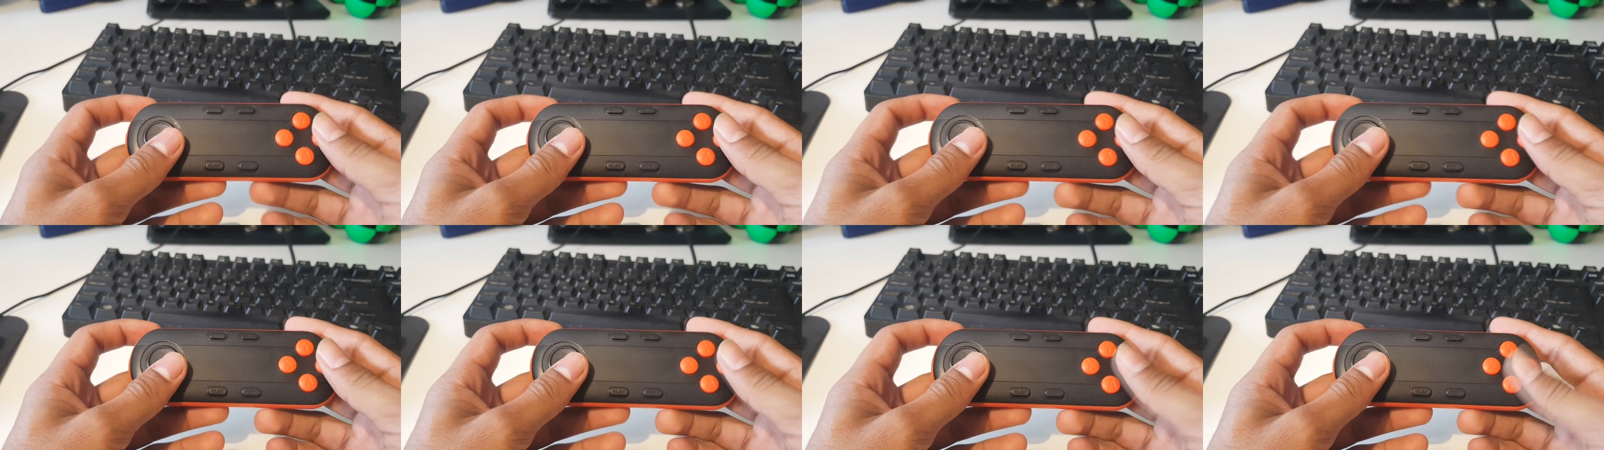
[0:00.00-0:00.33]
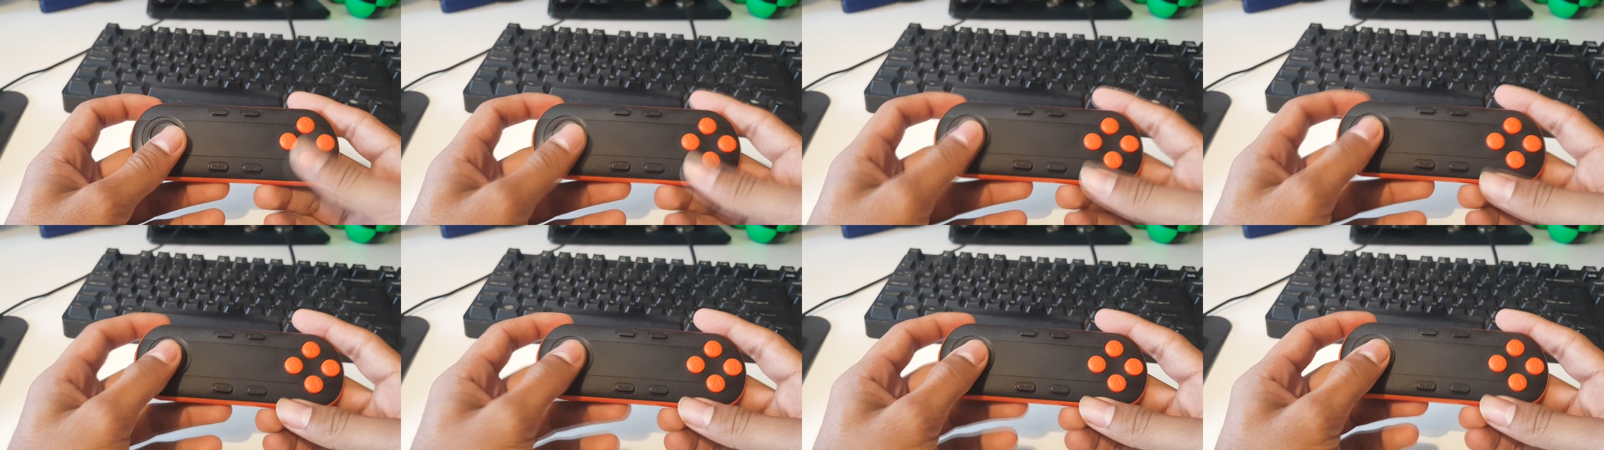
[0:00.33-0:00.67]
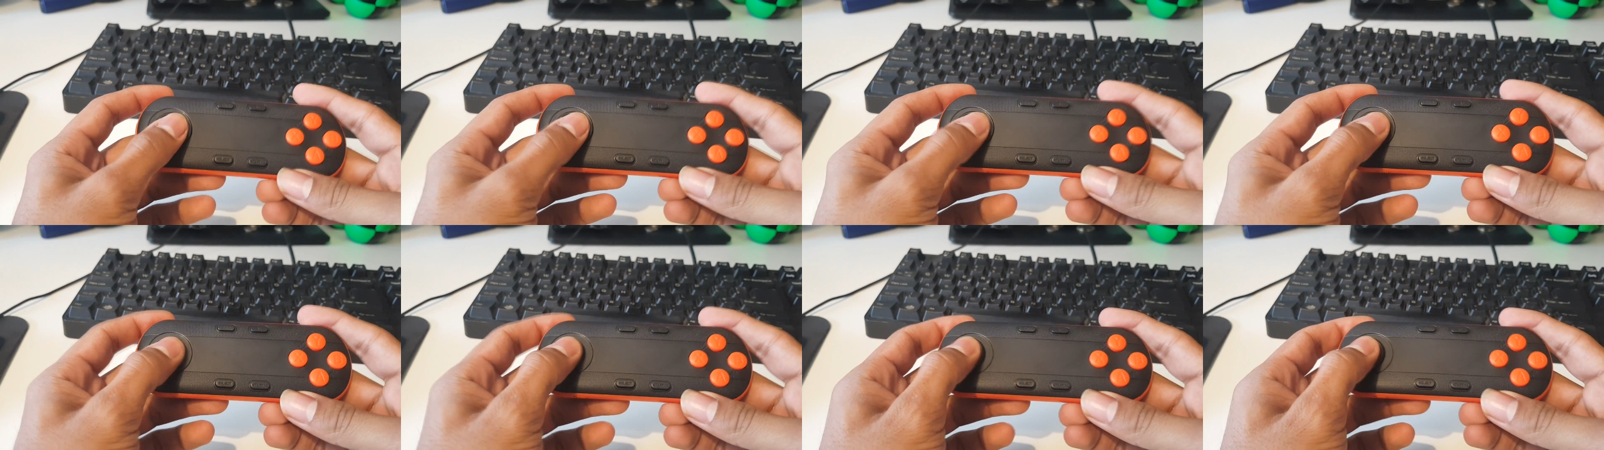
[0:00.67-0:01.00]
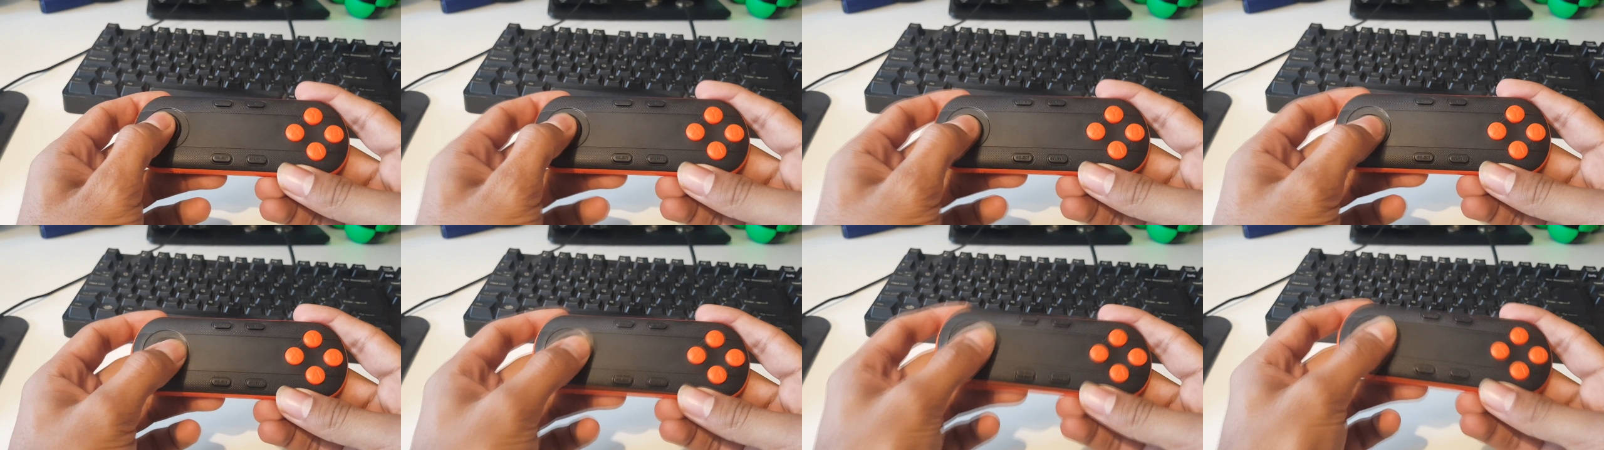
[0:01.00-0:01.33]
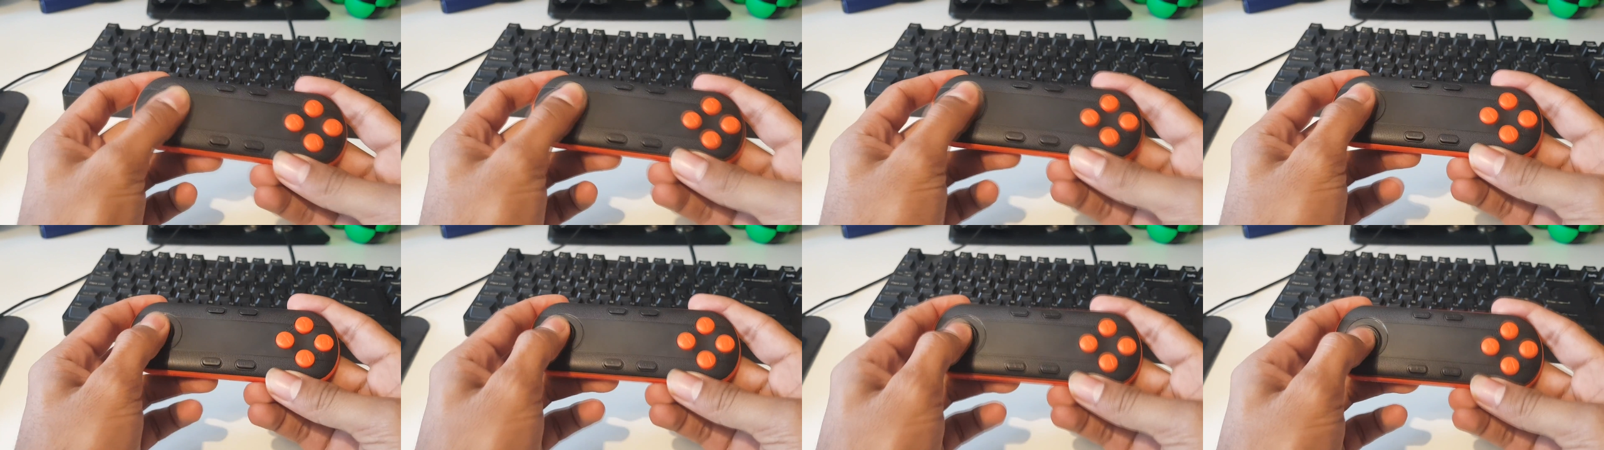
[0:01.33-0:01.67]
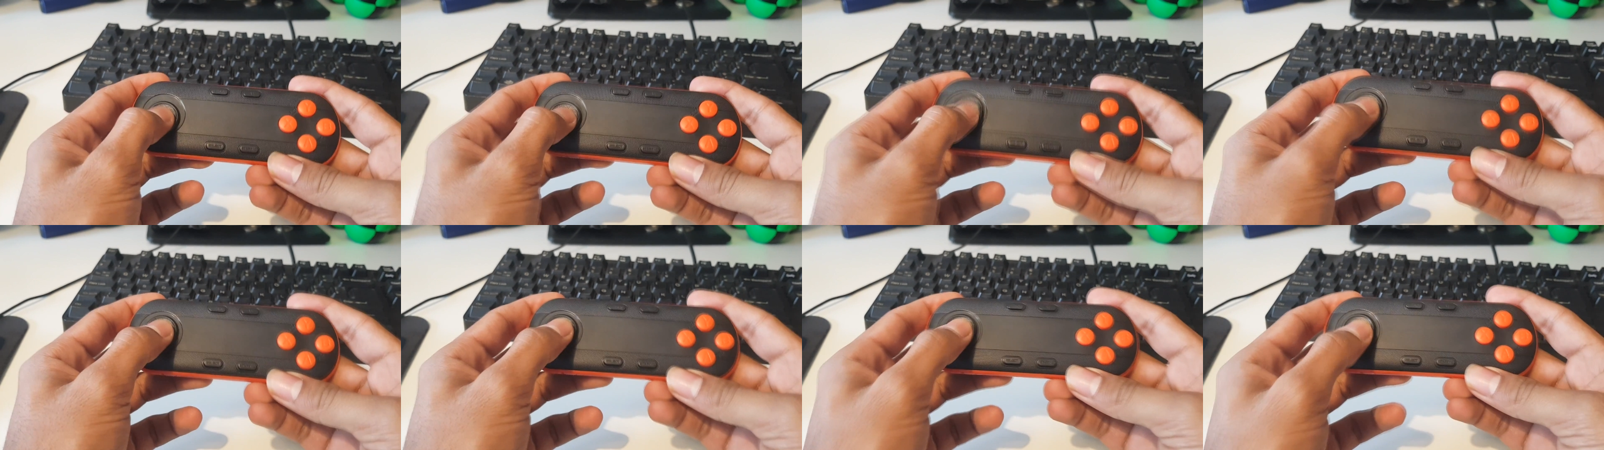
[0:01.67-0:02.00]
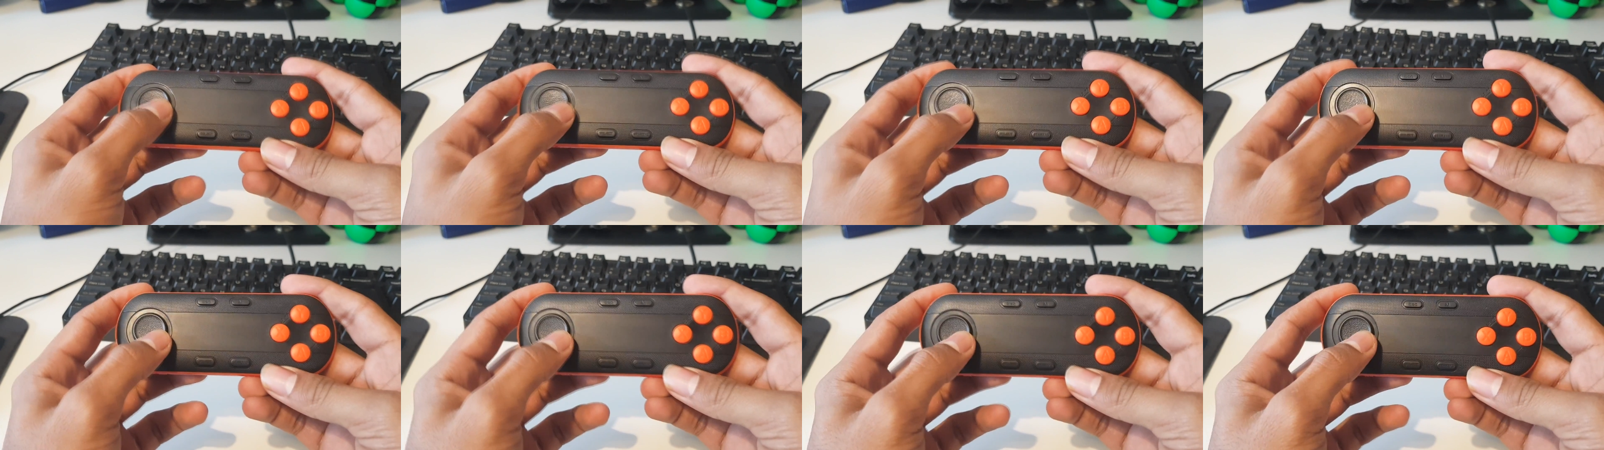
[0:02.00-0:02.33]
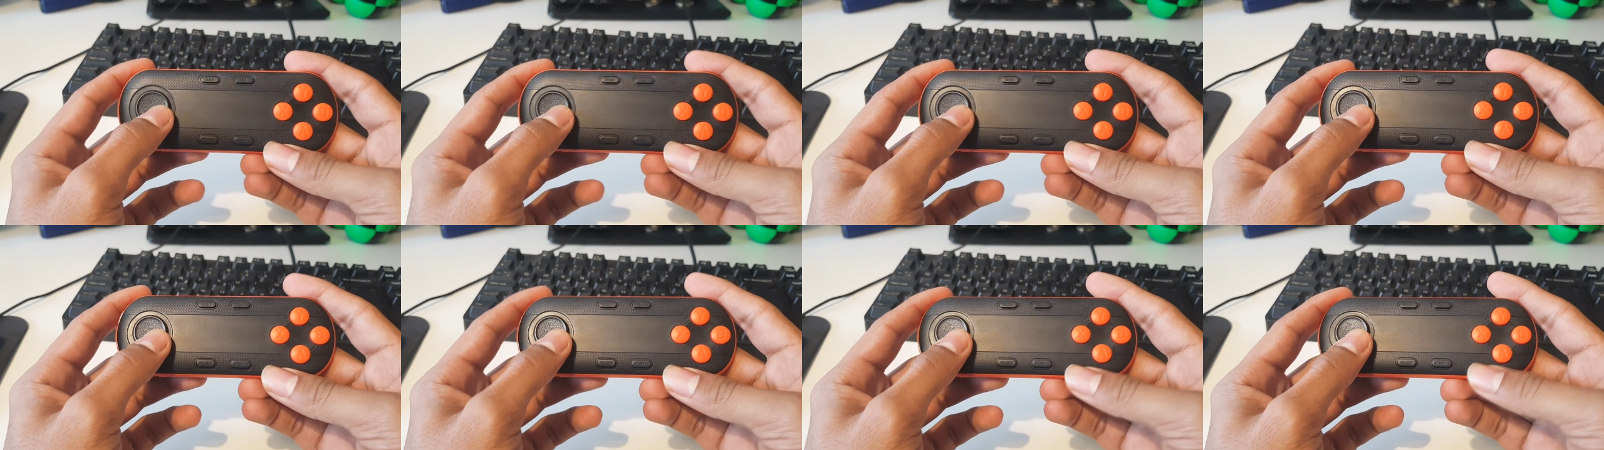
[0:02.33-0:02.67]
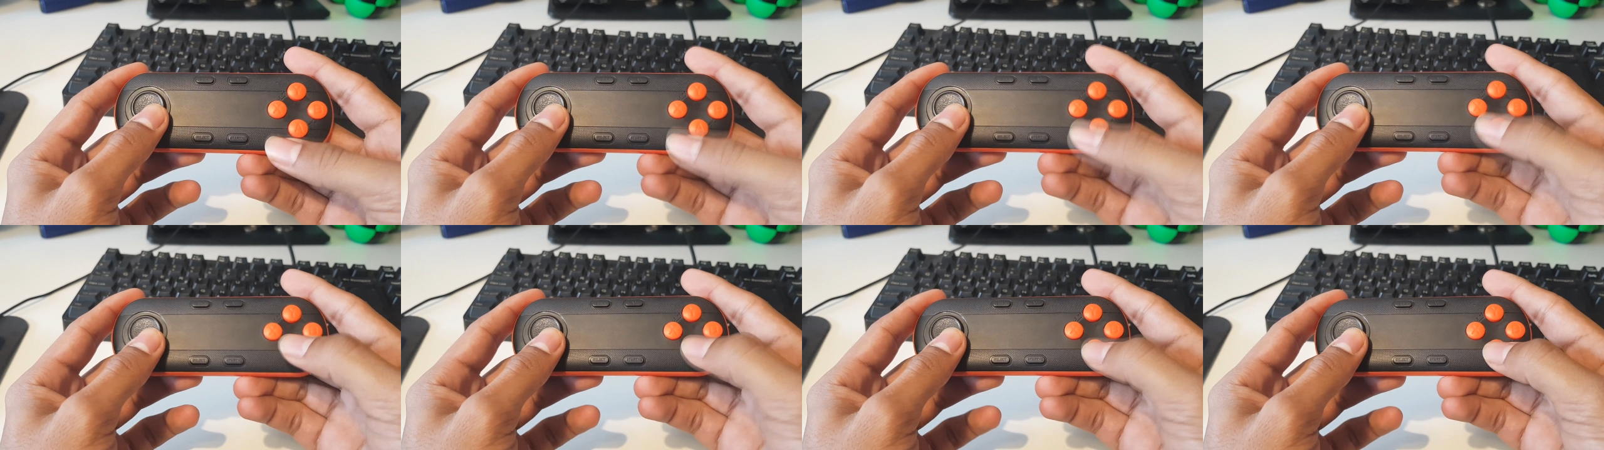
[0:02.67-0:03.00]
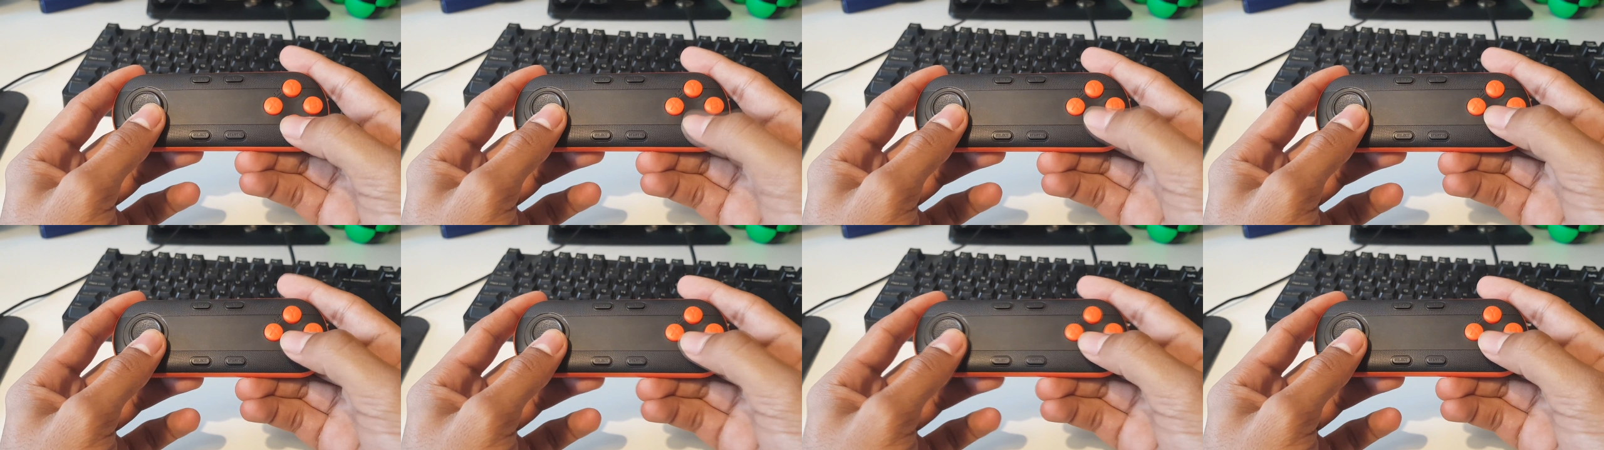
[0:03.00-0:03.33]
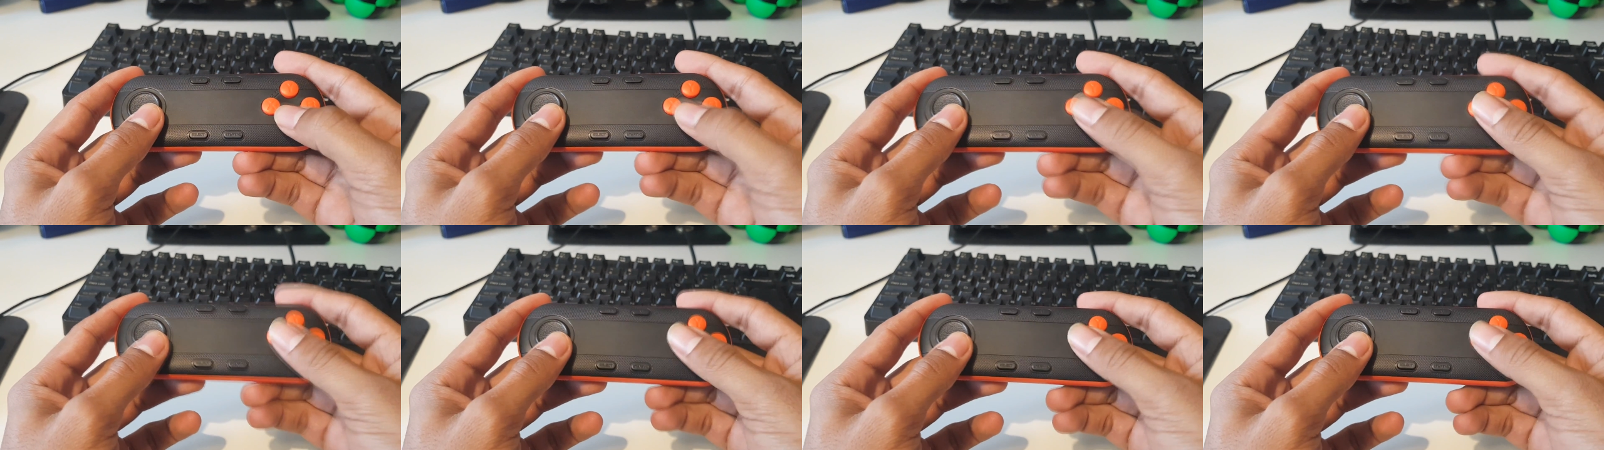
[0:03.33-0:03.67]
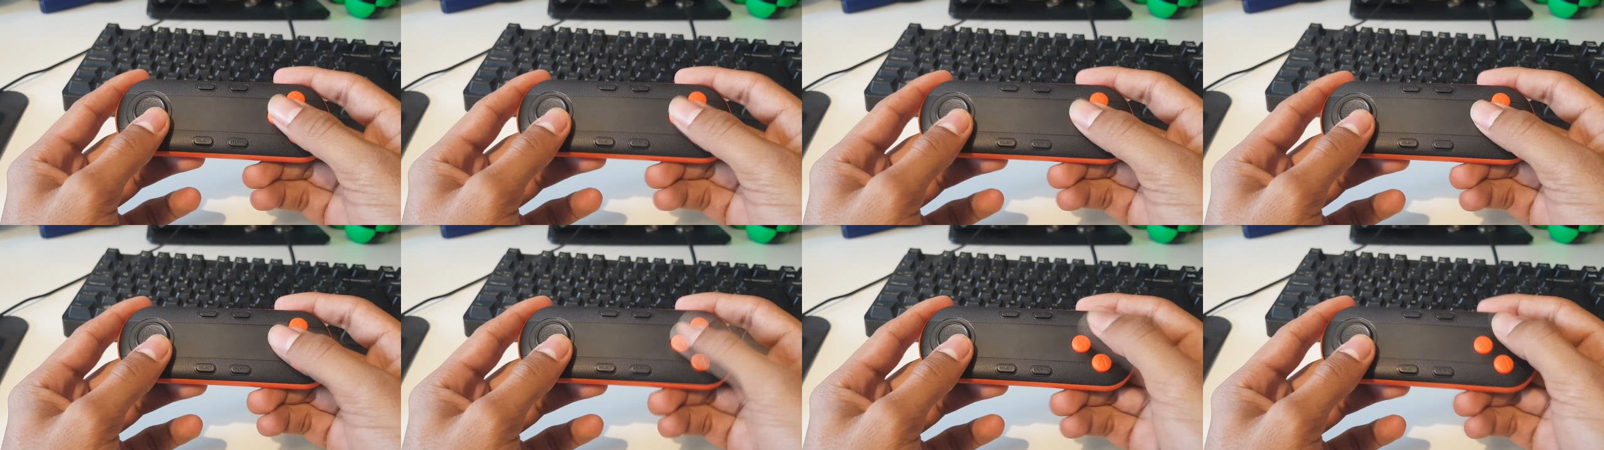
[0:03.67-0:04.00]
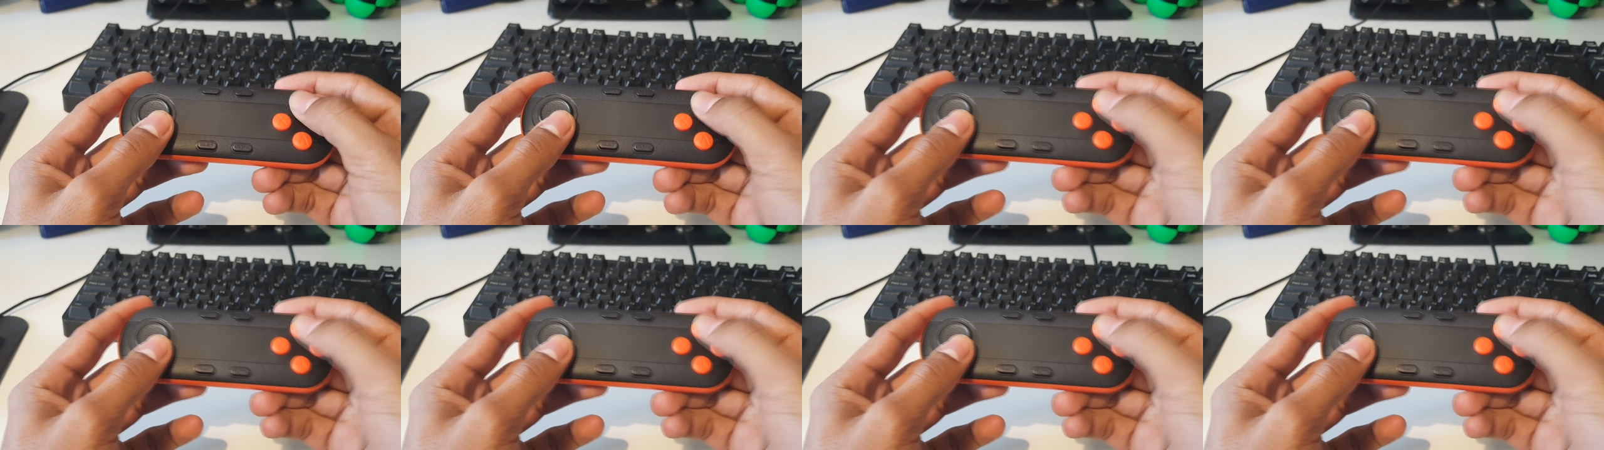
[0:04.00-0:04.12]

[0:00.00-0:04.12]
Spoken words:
[unreadable: no face in view]